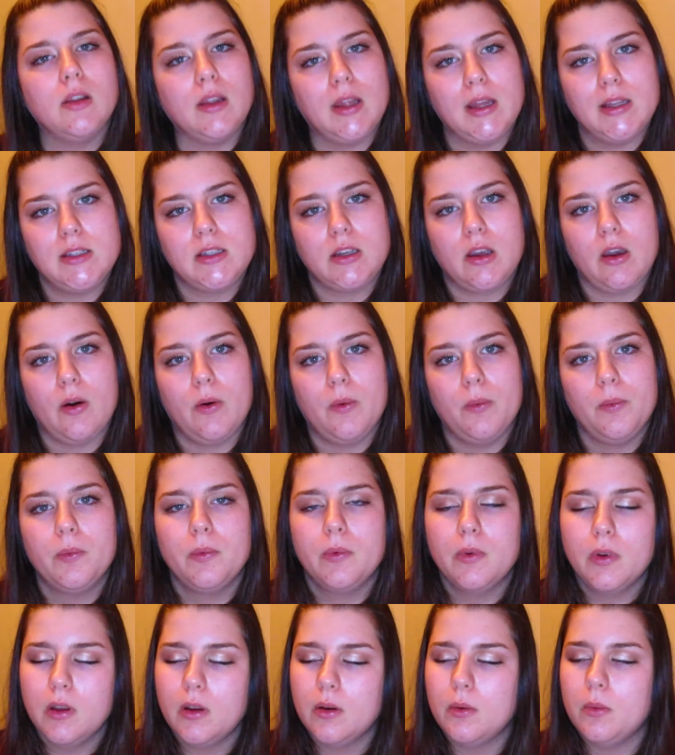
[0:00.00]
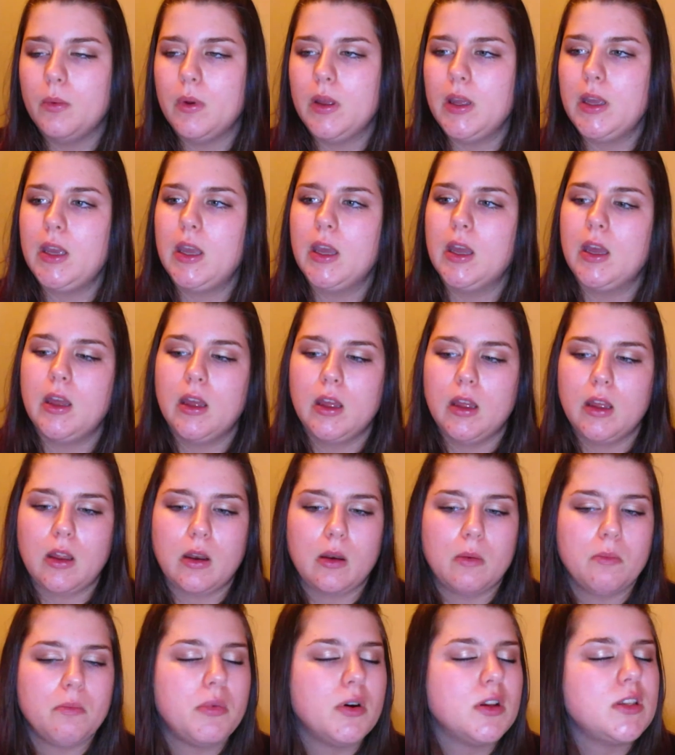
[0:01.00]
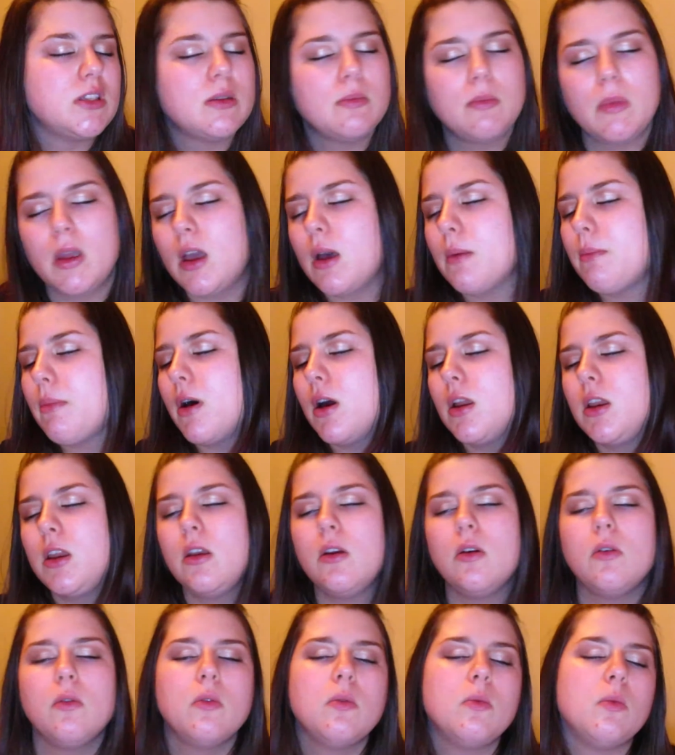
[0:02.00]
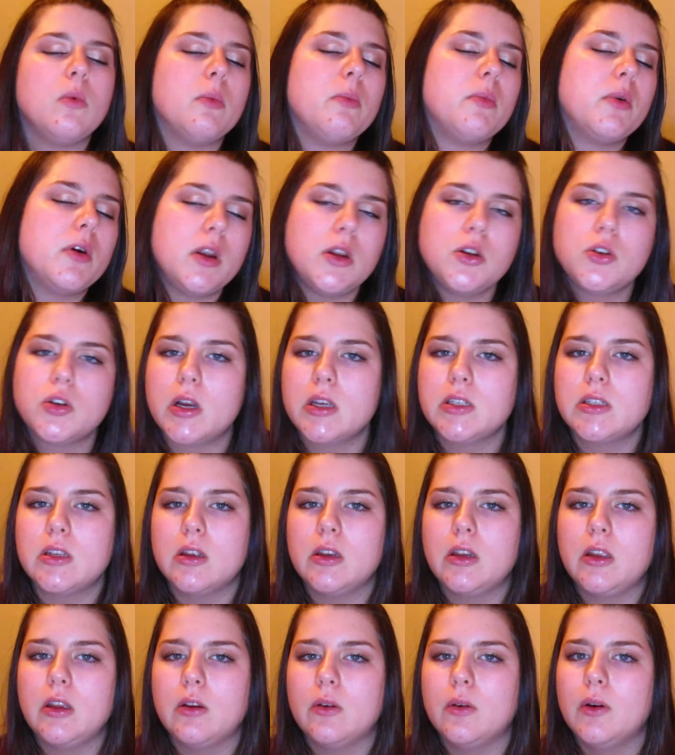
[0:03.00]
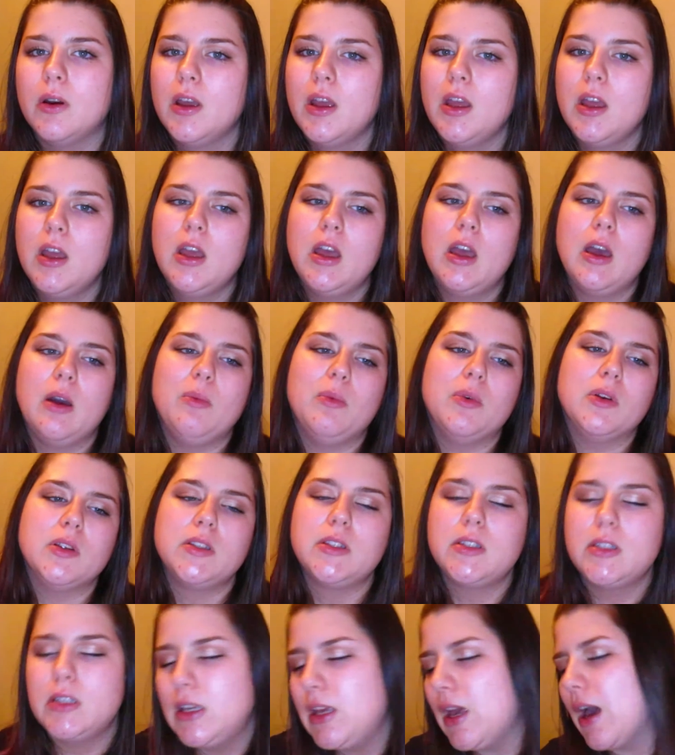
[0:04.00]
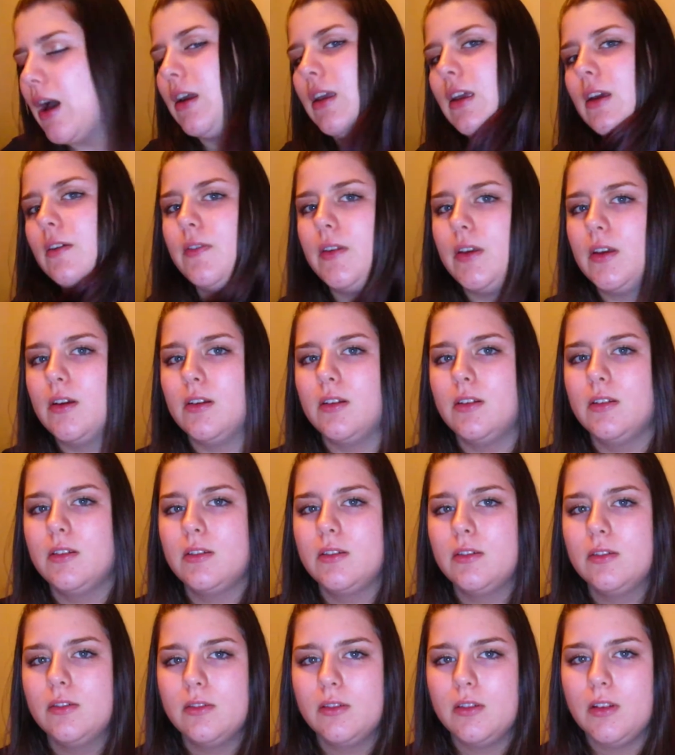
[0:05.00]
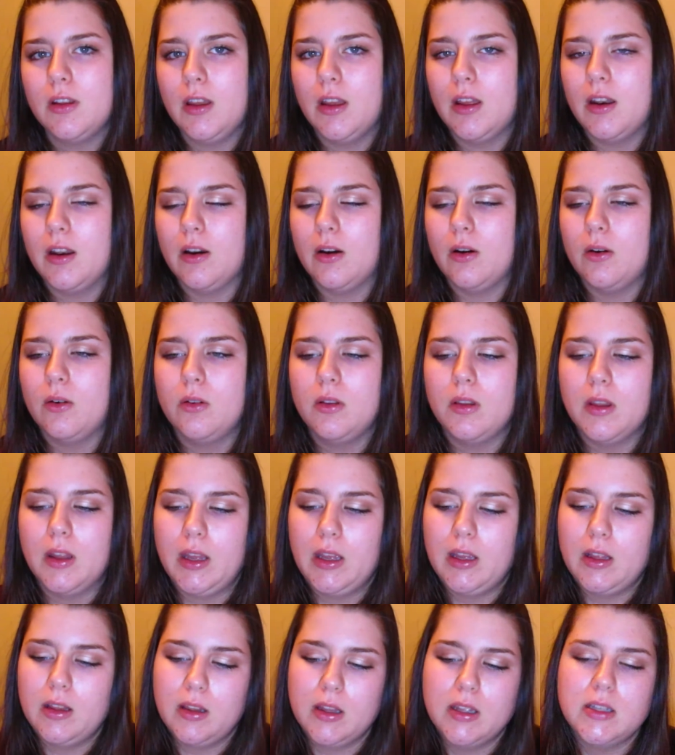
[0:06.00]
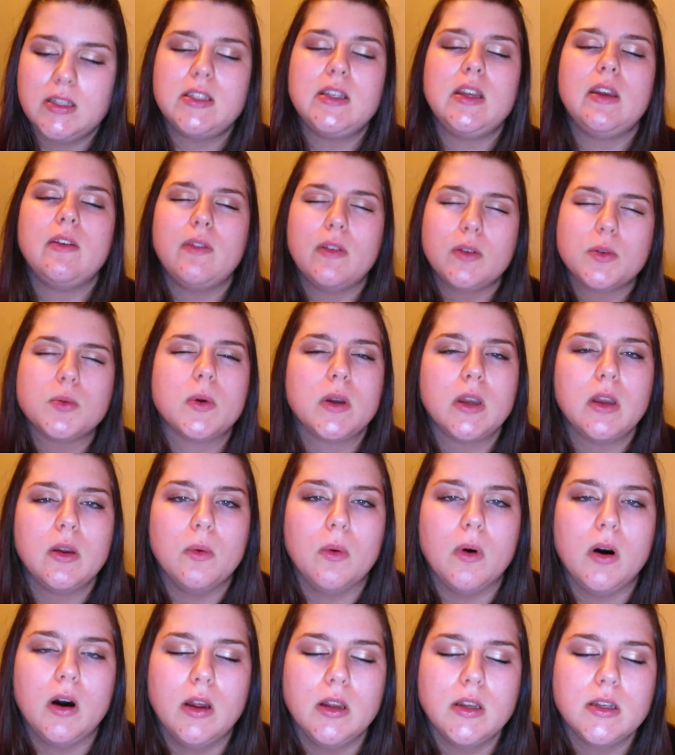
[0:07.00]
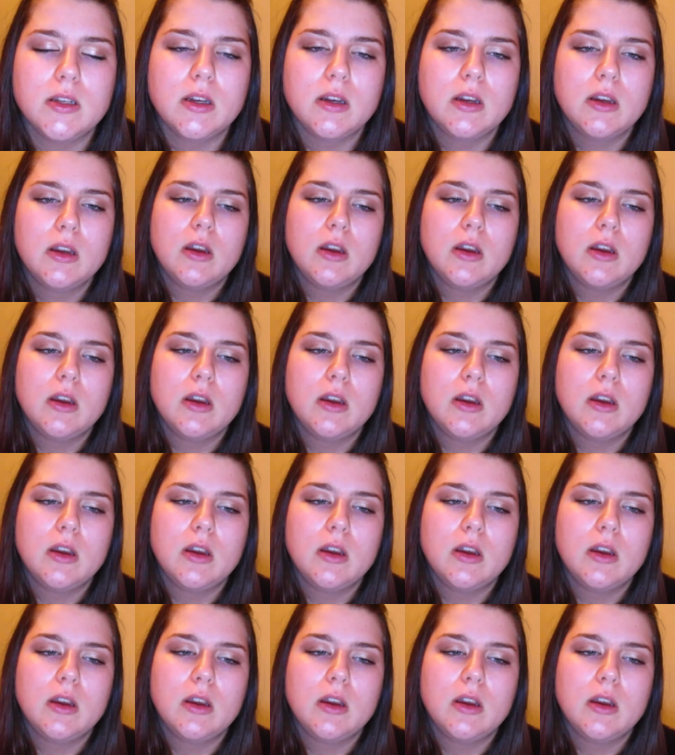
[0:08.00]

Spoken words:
Let's go. We can put some makeup on you, we'll put a dress on you, and we'll see how you feel. You know, like, let's see if it's what you want."